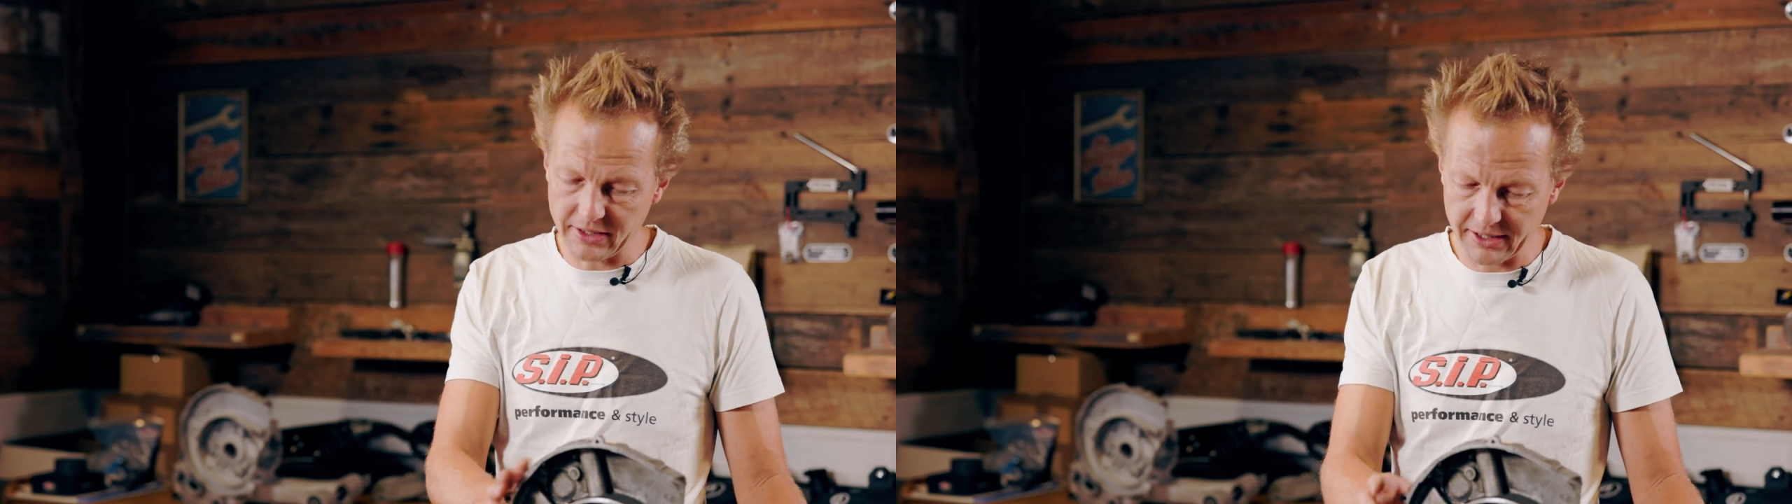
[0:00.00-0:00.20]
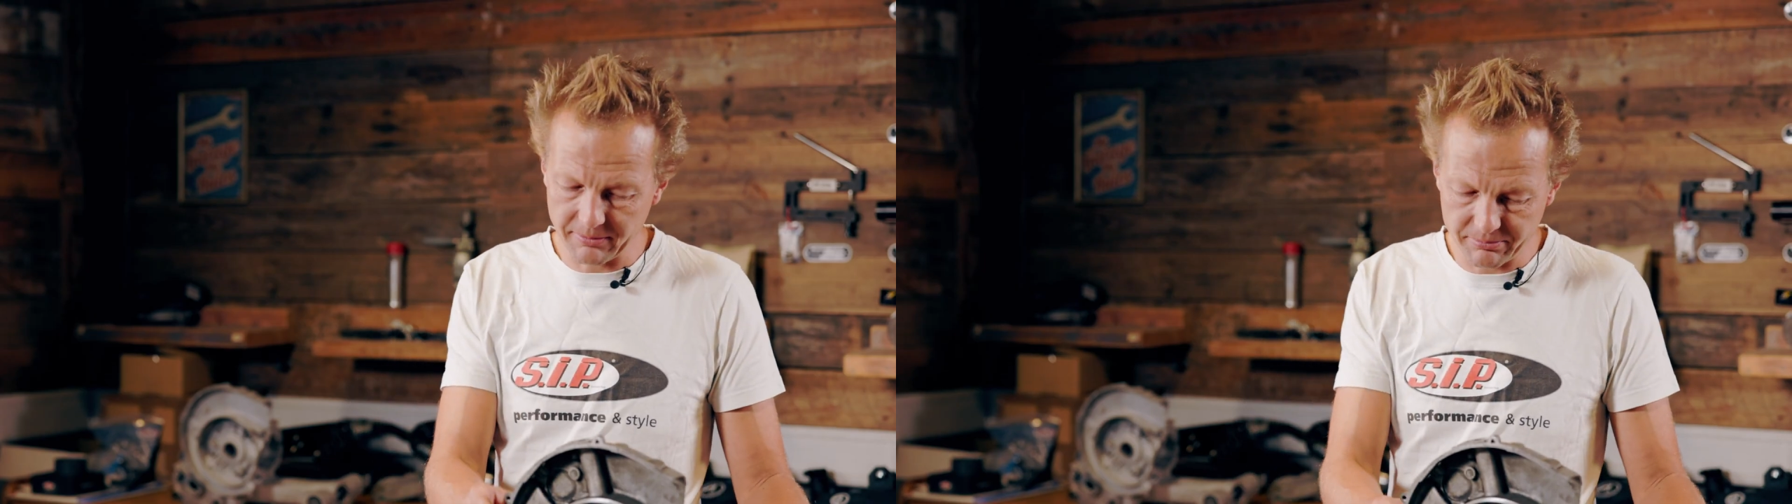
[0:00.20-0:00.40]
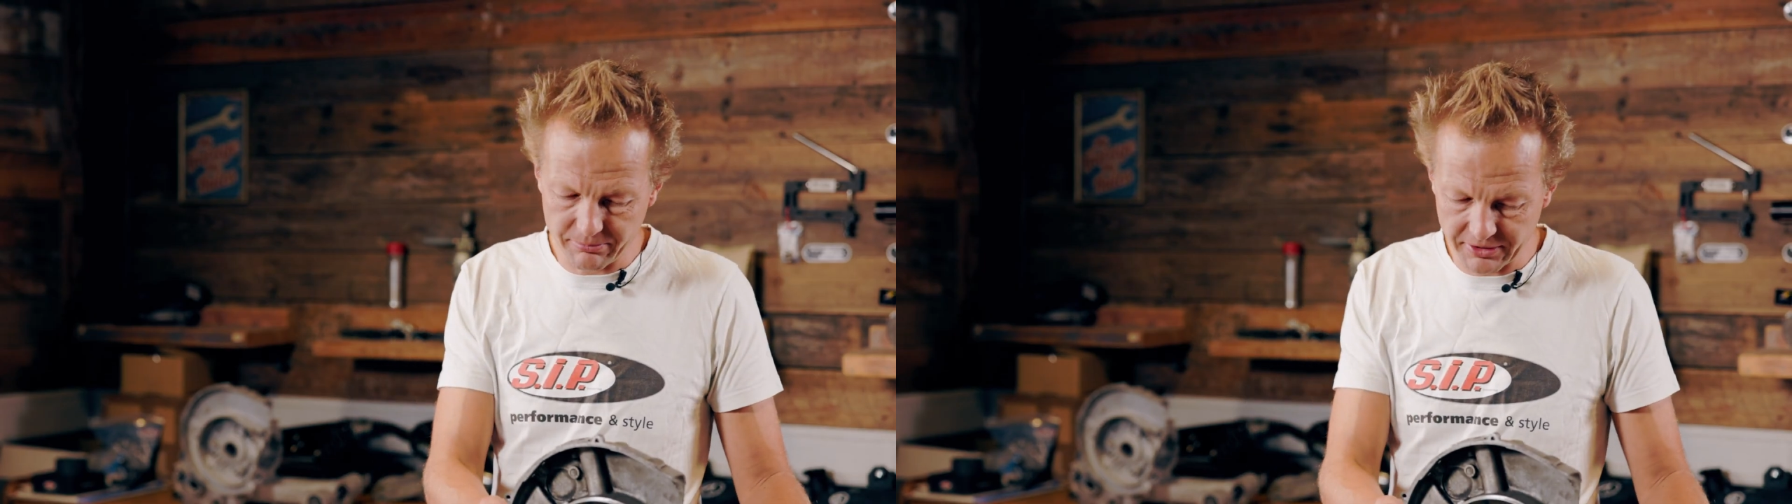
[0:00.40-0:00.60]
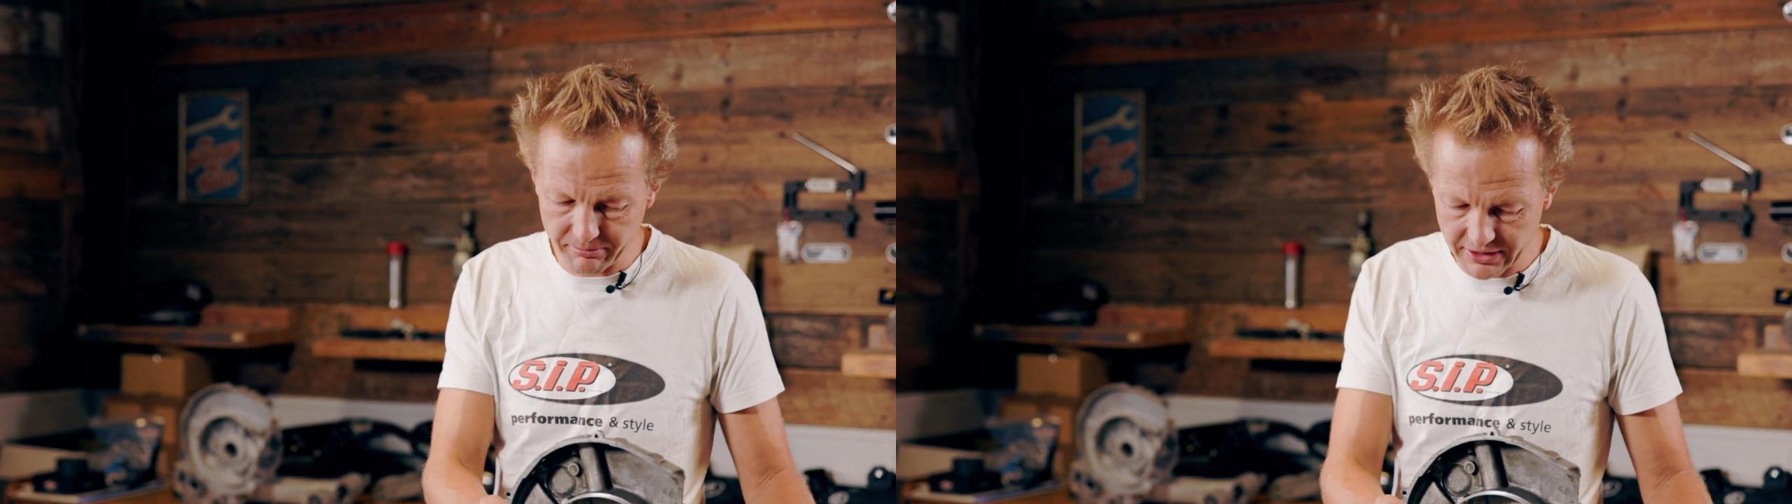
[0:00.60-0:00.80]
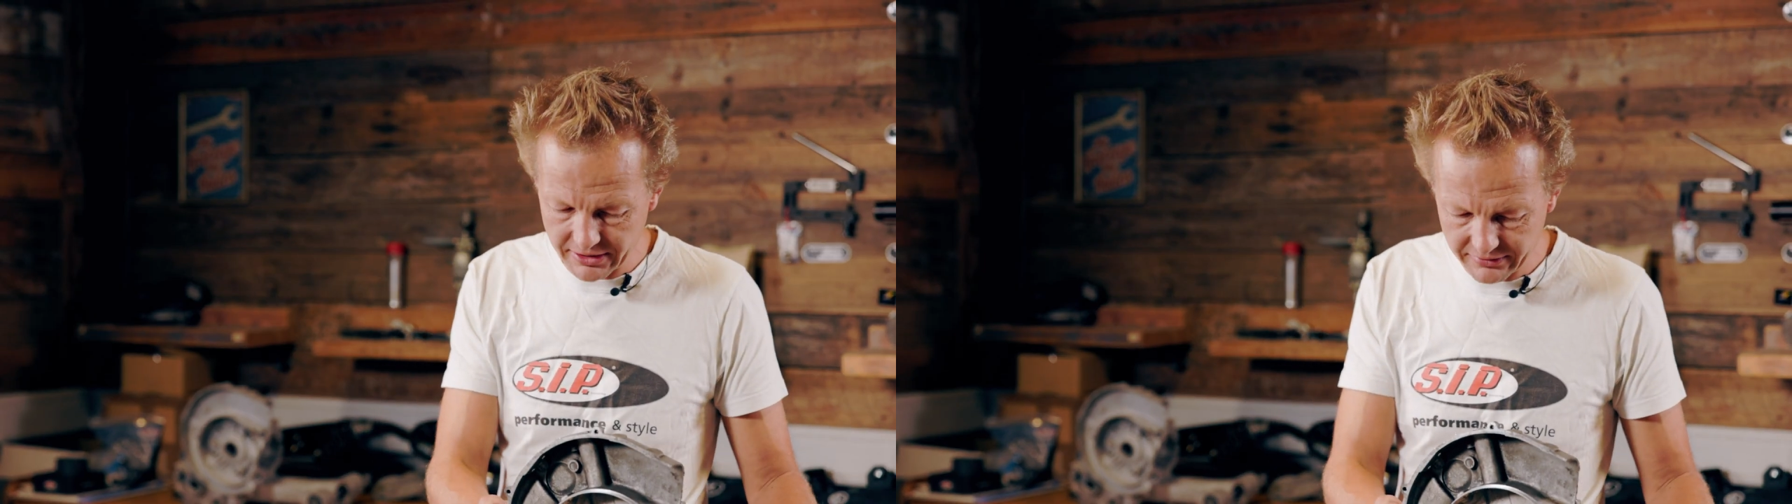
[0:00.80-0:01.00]
I
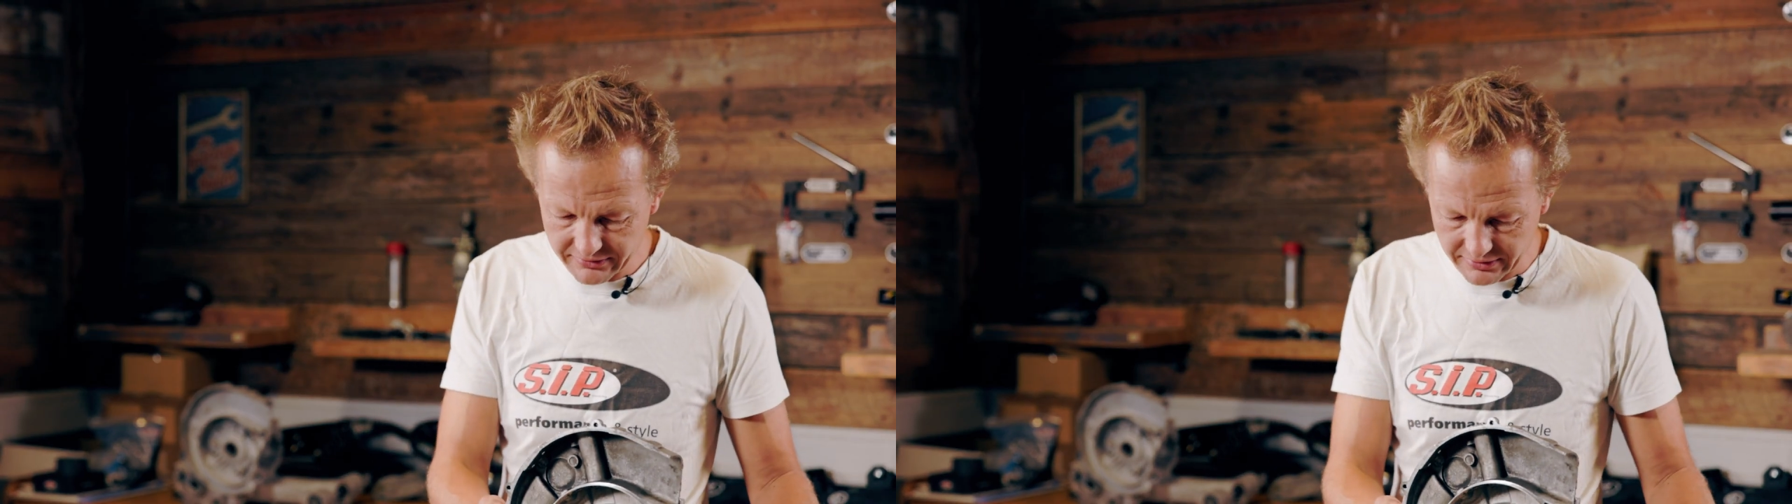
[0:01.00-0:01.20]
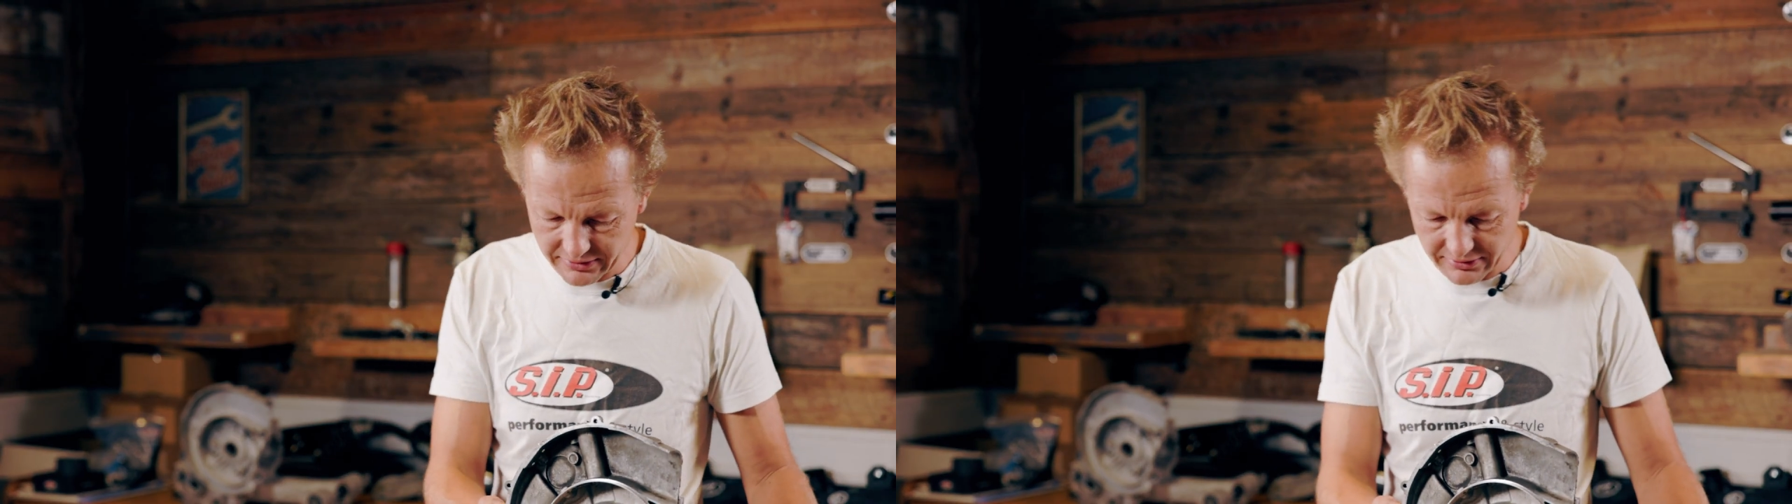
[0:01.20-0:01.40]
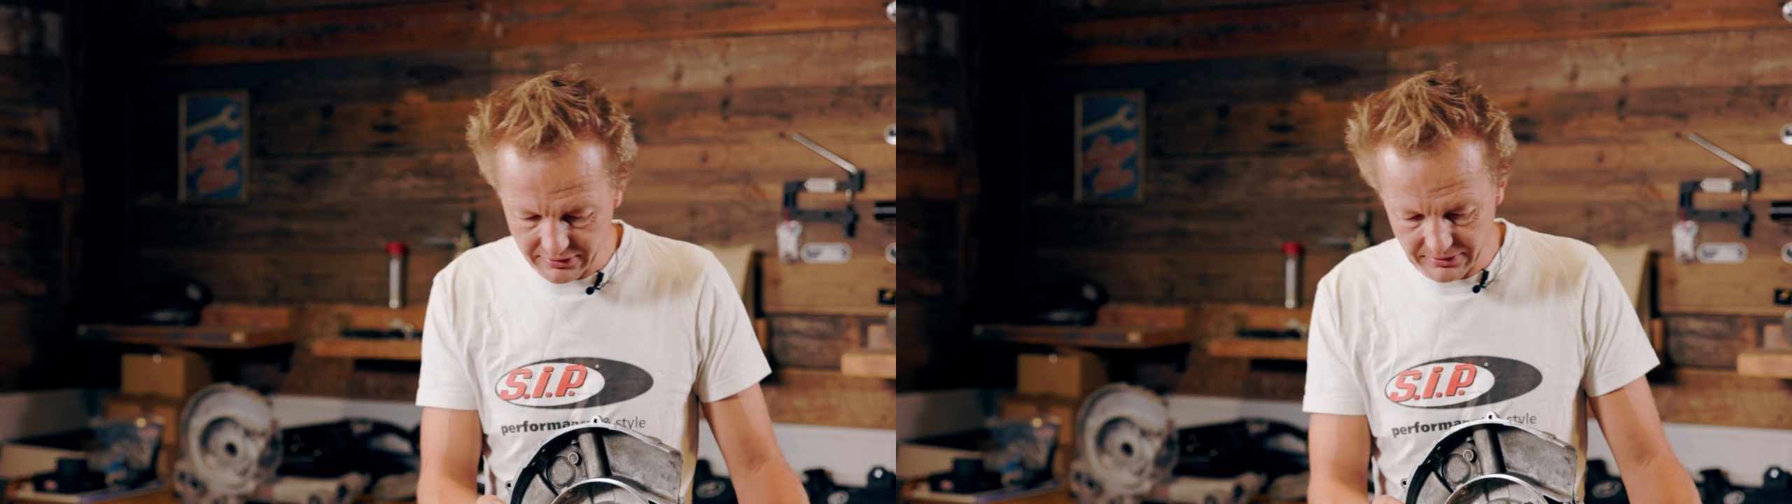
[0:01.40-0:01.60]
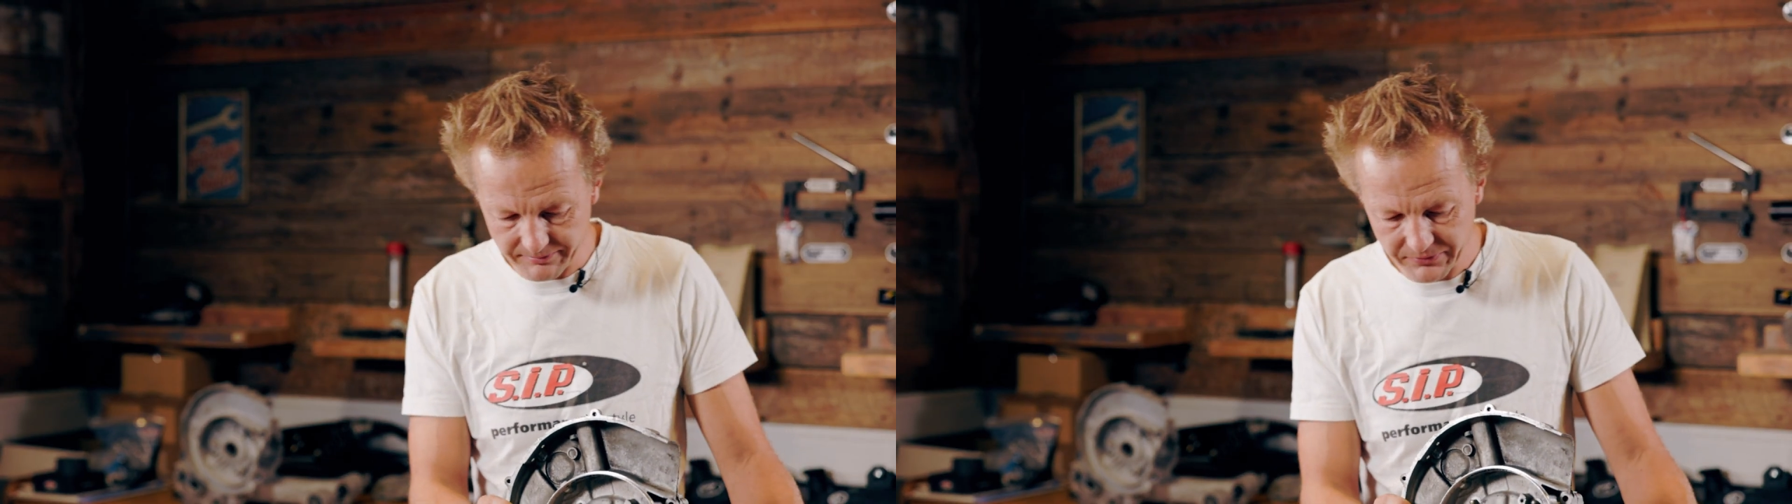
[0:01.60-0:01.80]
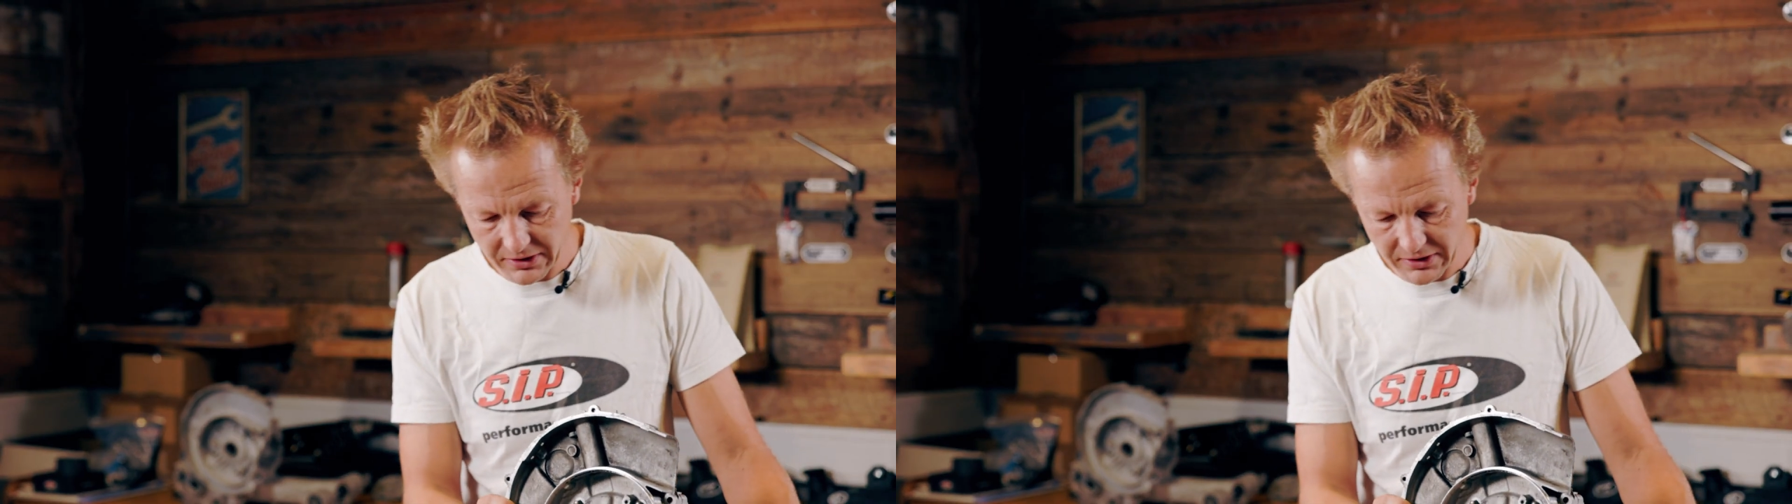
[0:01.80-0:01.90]
prepared a,